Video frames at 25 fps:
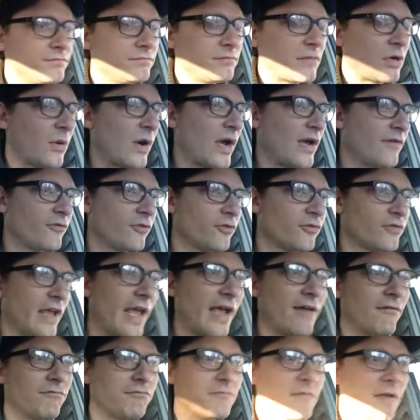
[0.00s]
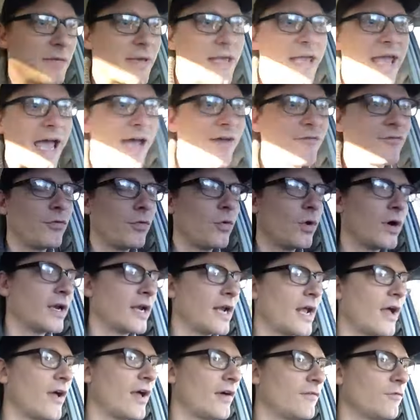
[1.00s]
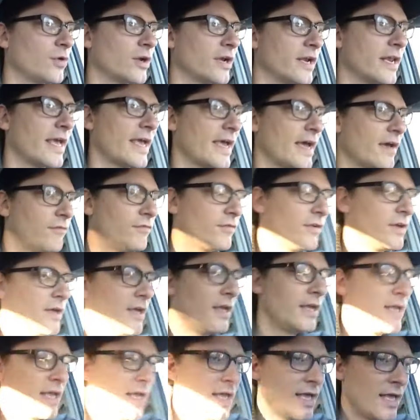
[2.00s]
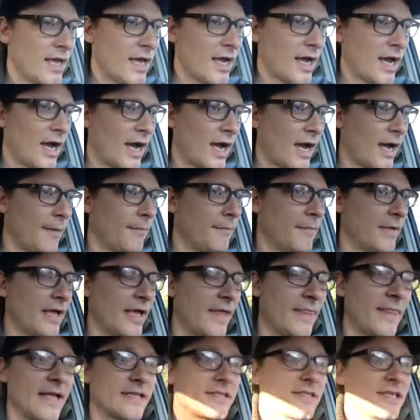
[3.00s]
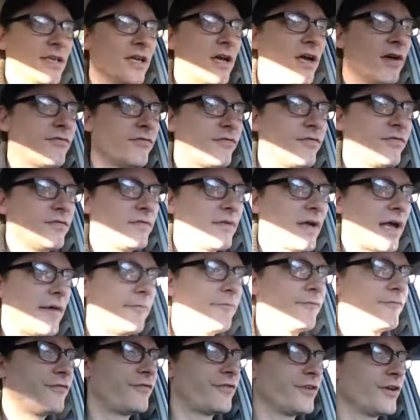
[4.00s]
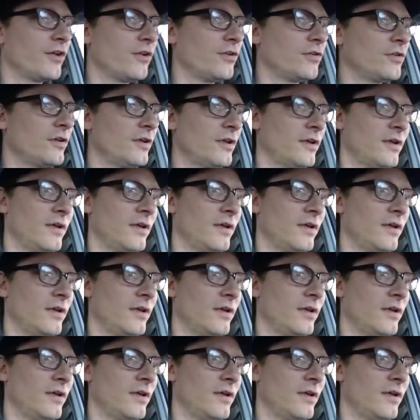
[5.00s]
My wife will have maybe half of one, and I'll have 1.5. And that's enough. I'm filled.